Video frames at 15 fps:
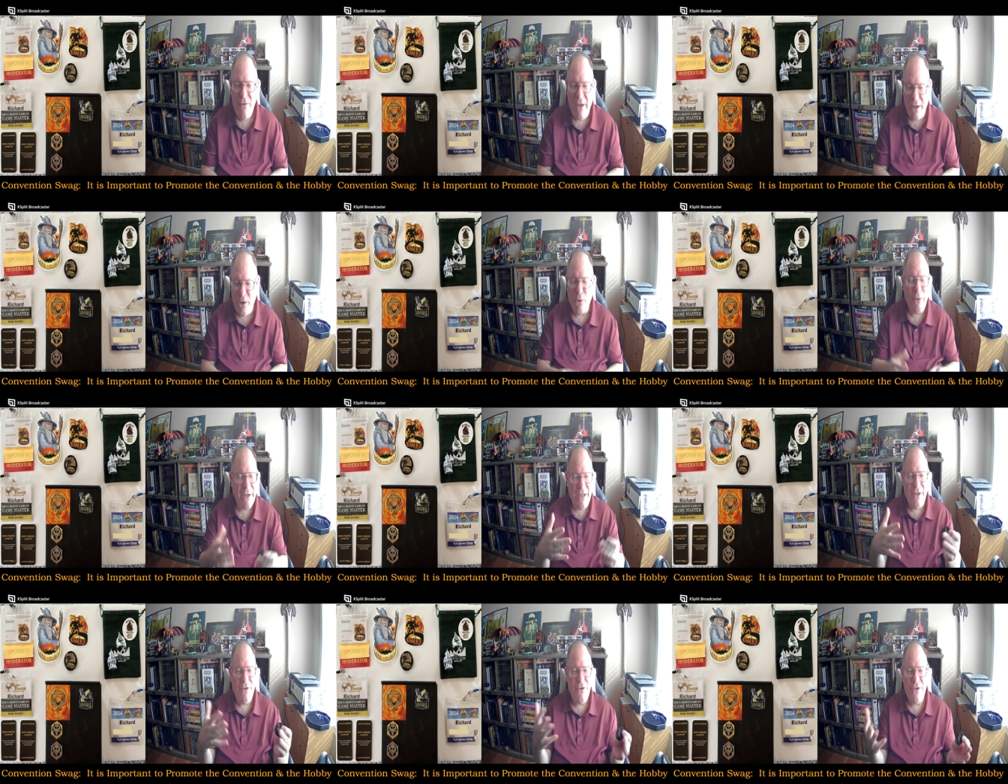you're
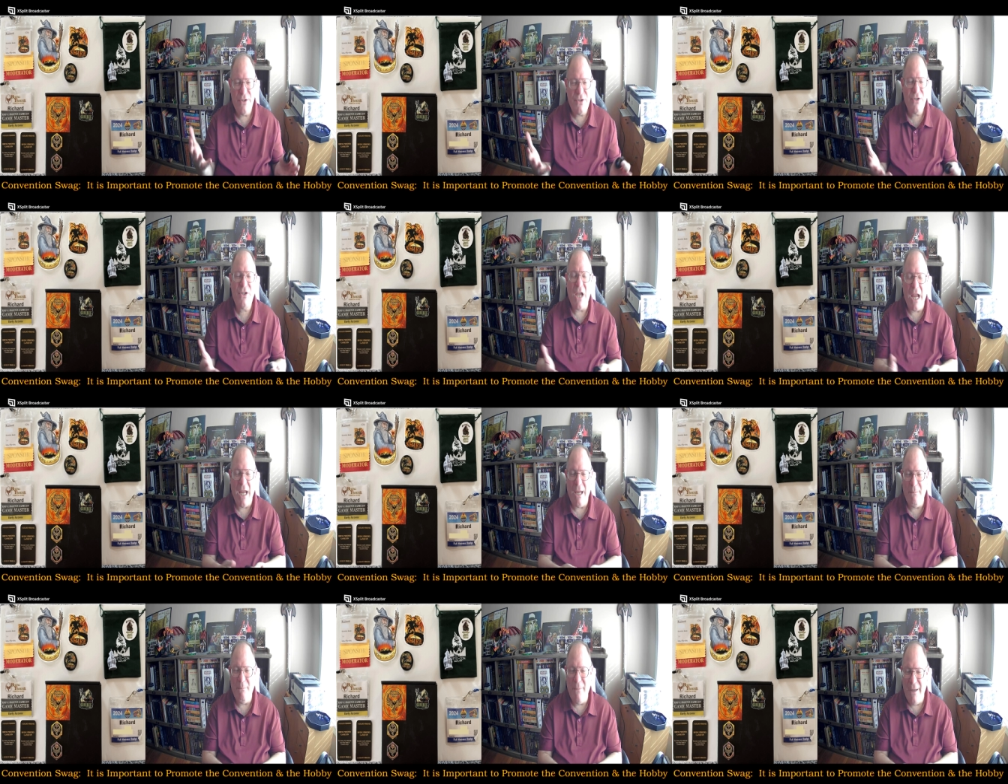in the
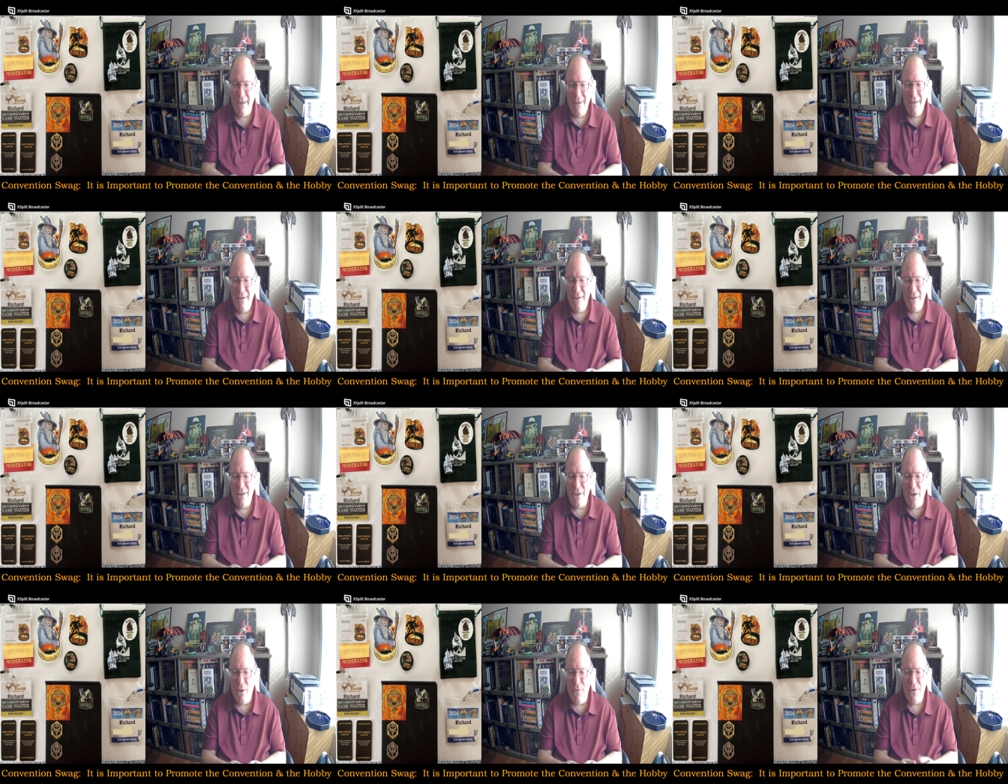same, you
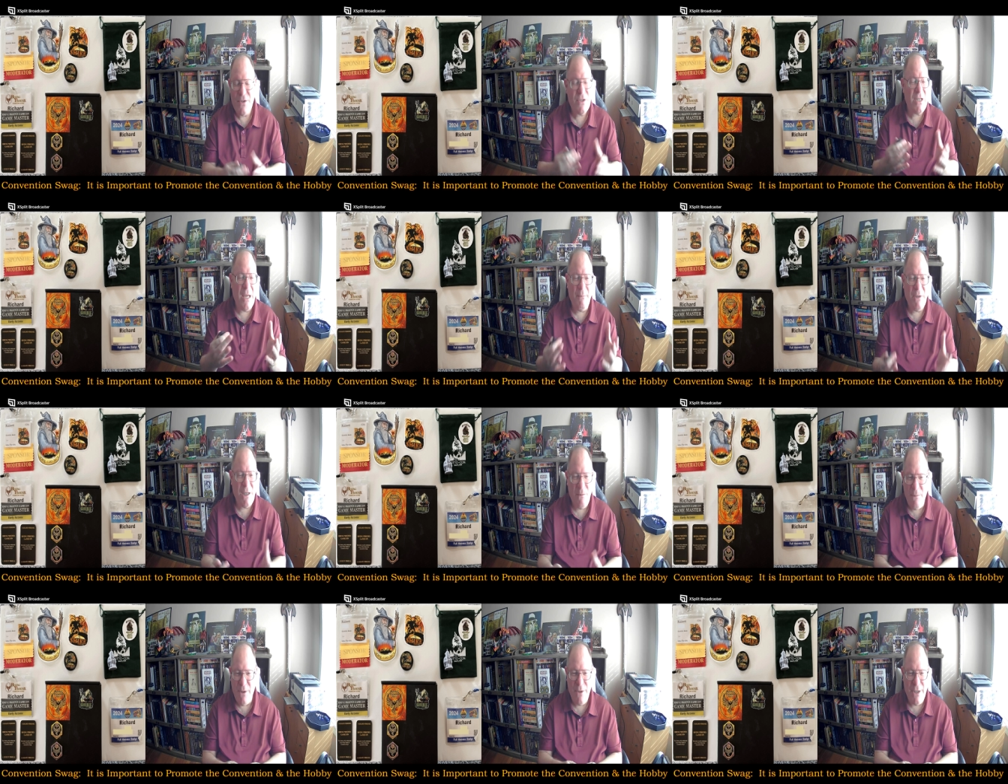know, the same
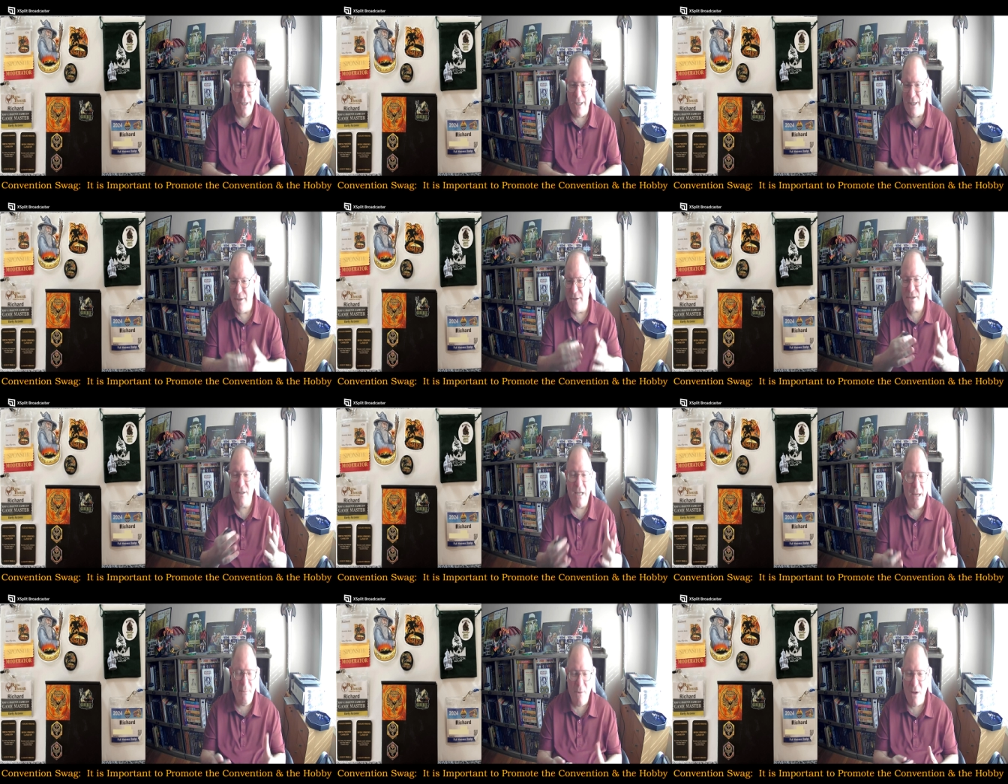community, the
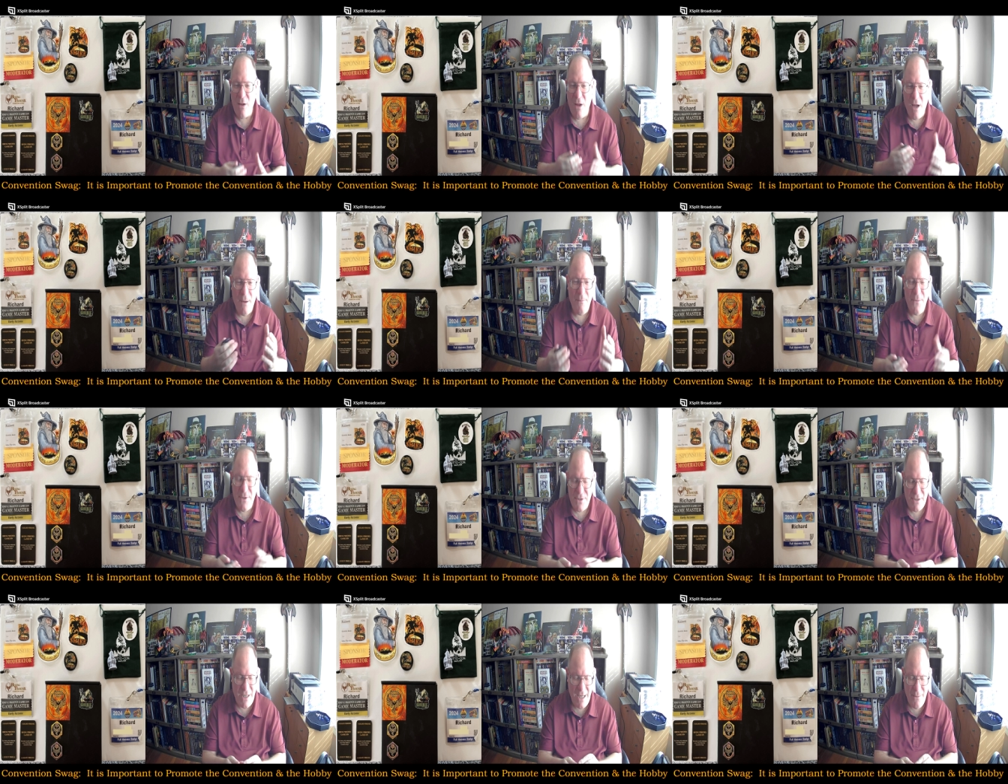same club, the
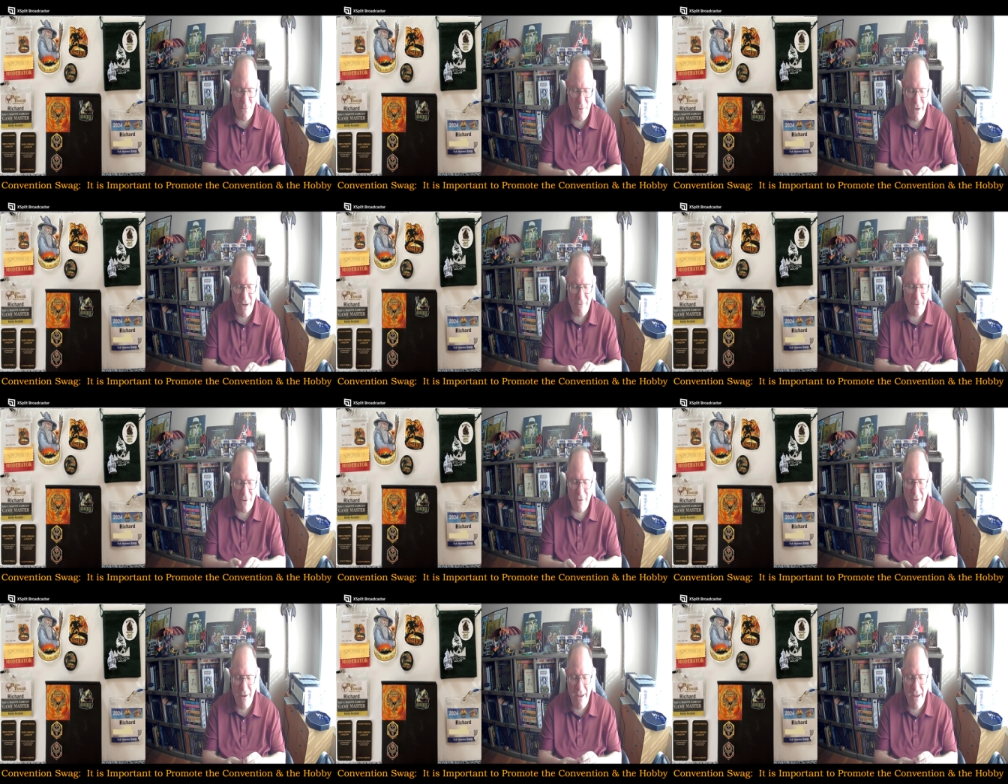same whatever.